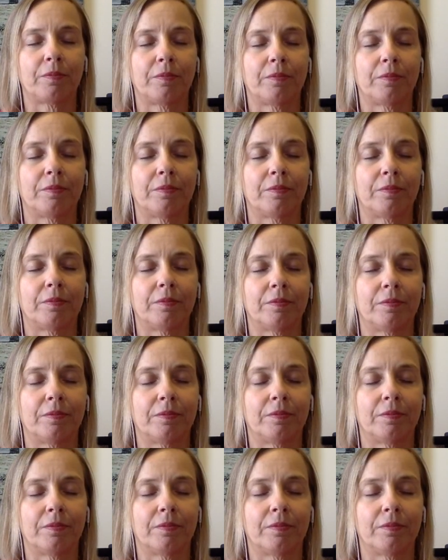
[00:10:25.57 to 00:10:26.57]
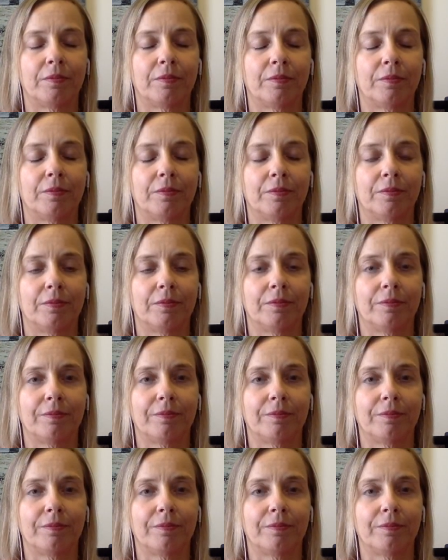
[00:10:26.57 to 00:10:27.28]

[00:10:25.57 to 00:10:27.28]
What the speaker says: No one is speaking in this clip.